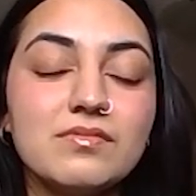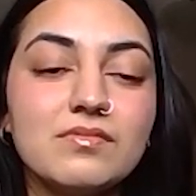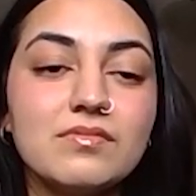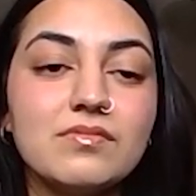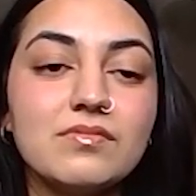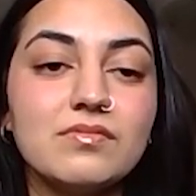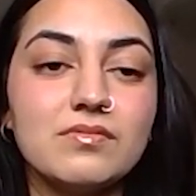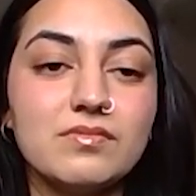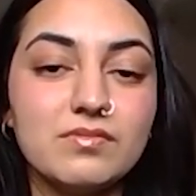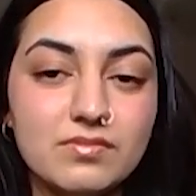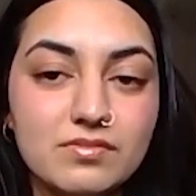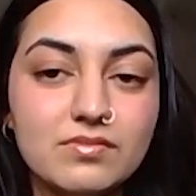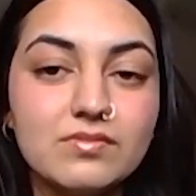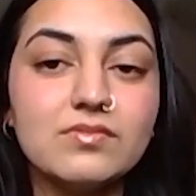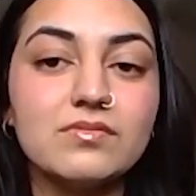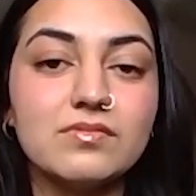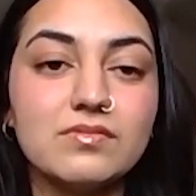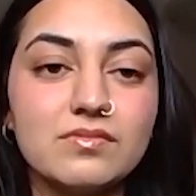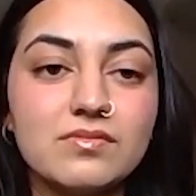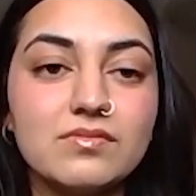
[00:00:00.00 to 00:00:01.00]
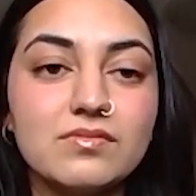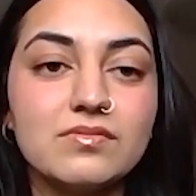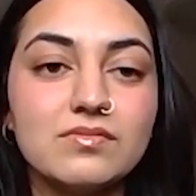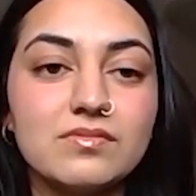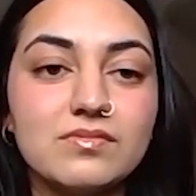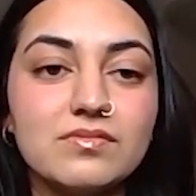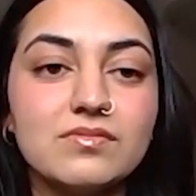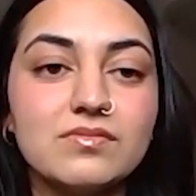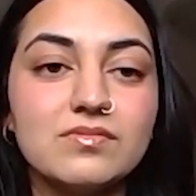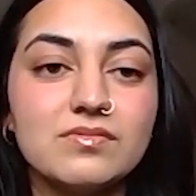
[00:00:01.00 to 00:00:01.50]

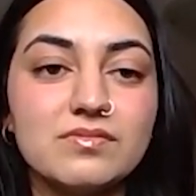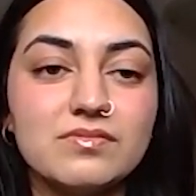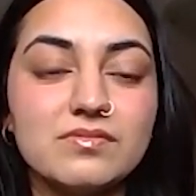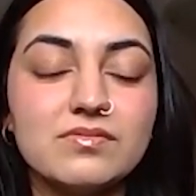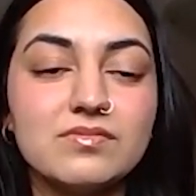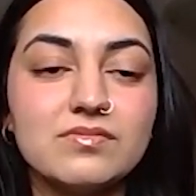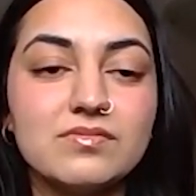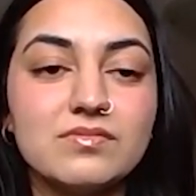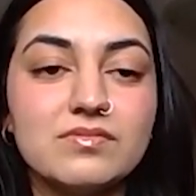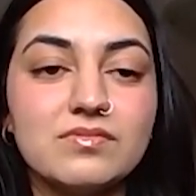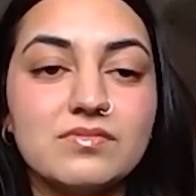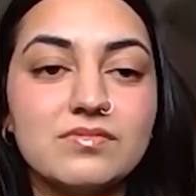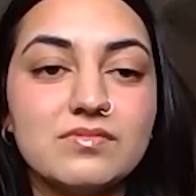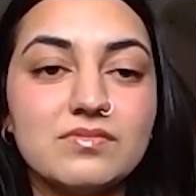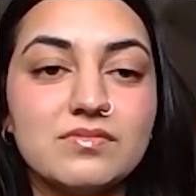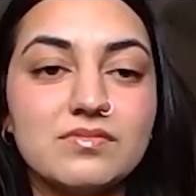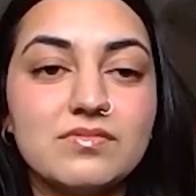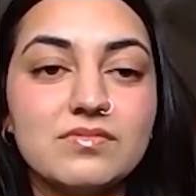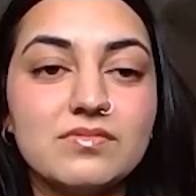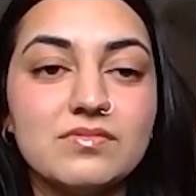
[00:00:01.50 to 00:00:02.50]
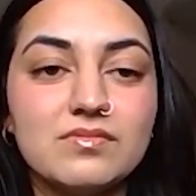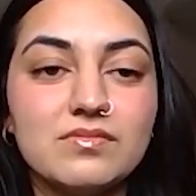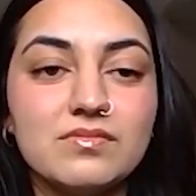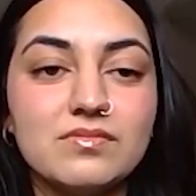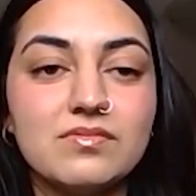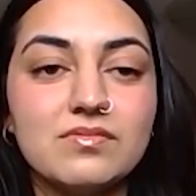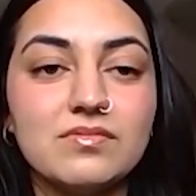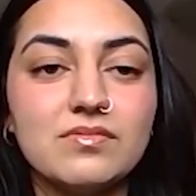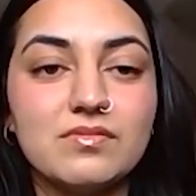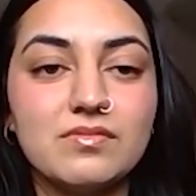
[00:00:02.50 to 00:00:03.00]

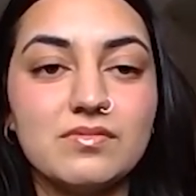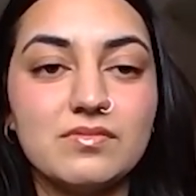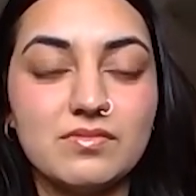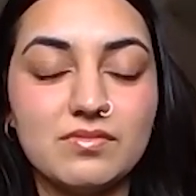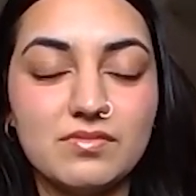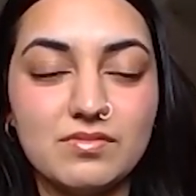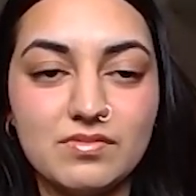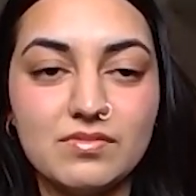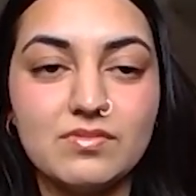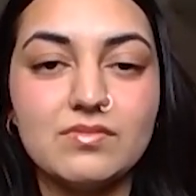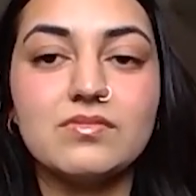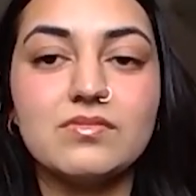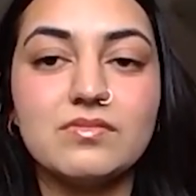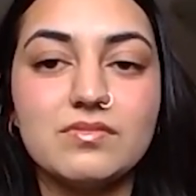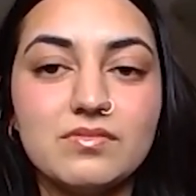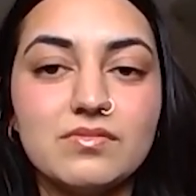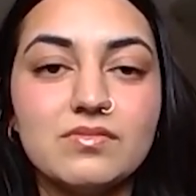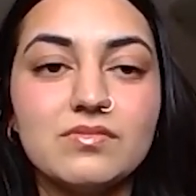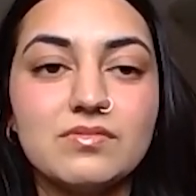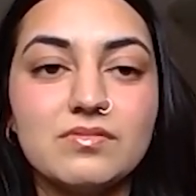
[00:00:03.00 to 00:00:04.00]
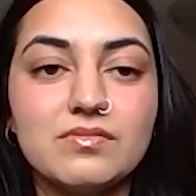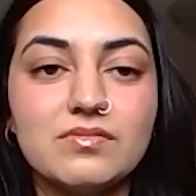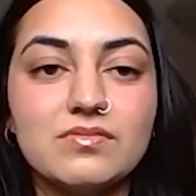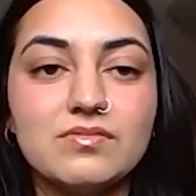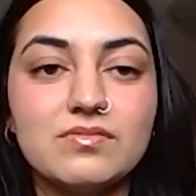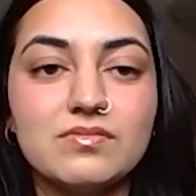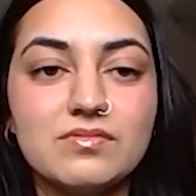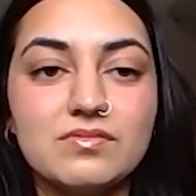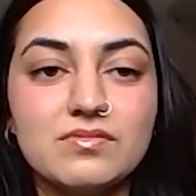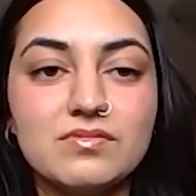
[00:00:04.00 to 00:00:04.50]

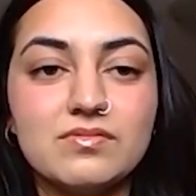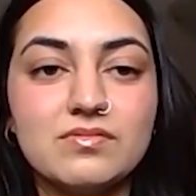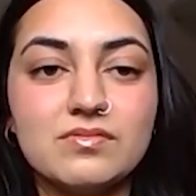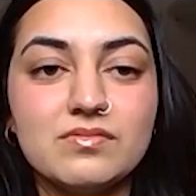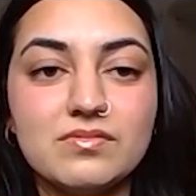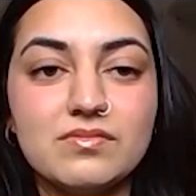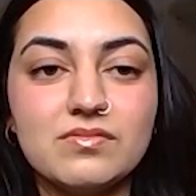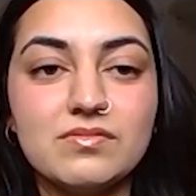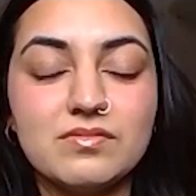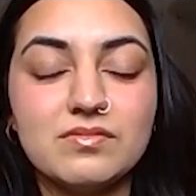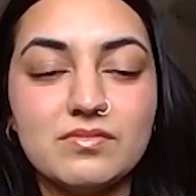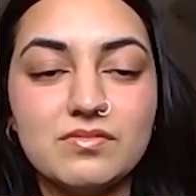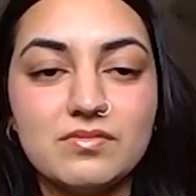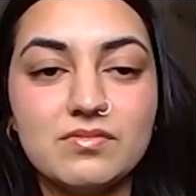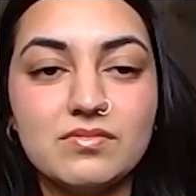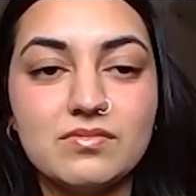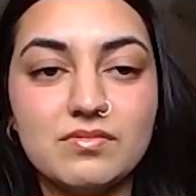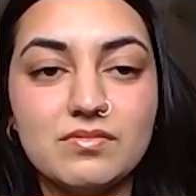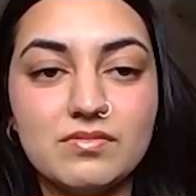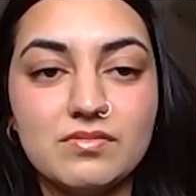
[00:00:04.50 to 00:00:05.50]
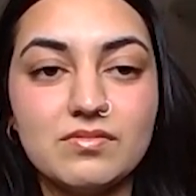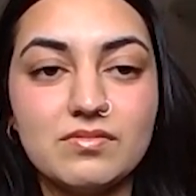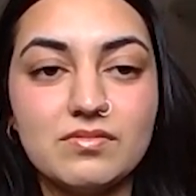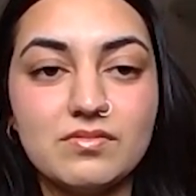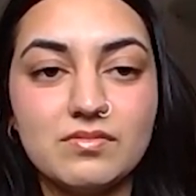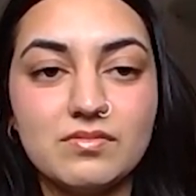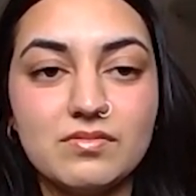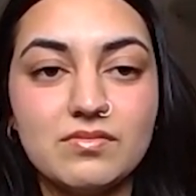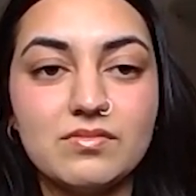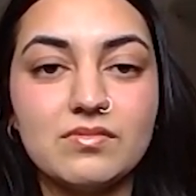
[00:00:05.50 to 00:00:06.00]

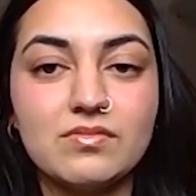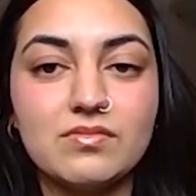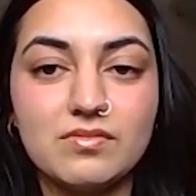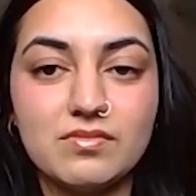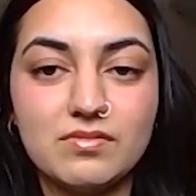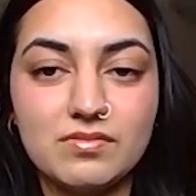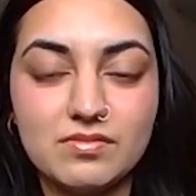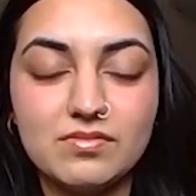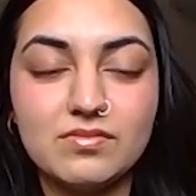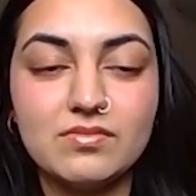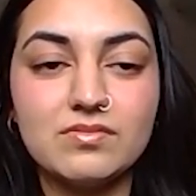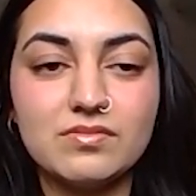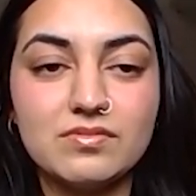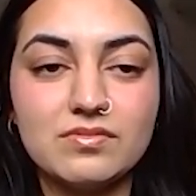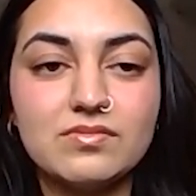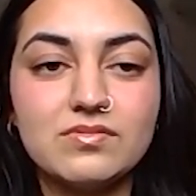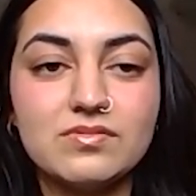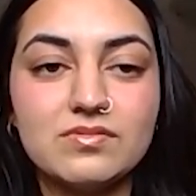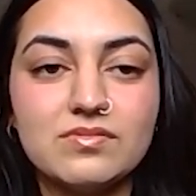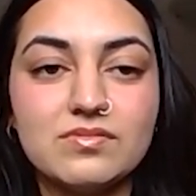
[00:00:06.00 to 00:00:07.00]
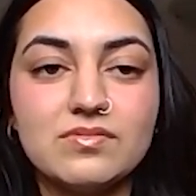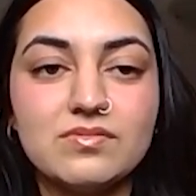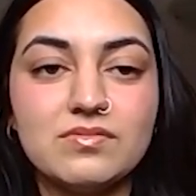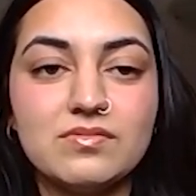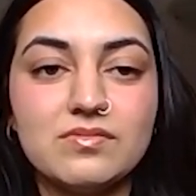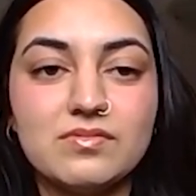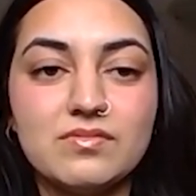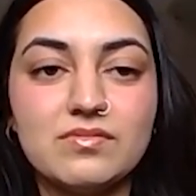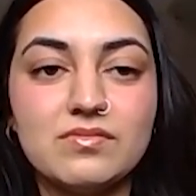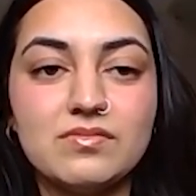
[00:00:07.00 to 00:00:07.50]

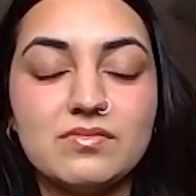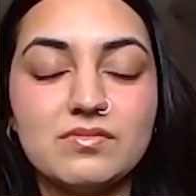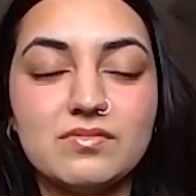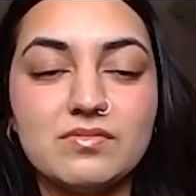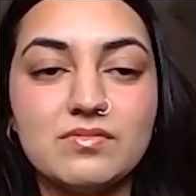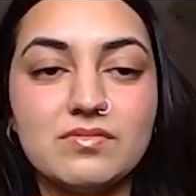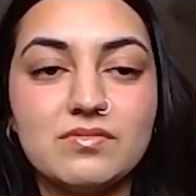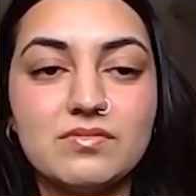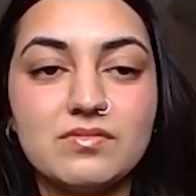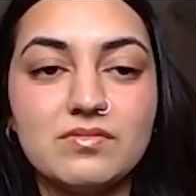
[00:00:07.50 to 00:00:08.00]
[no speech]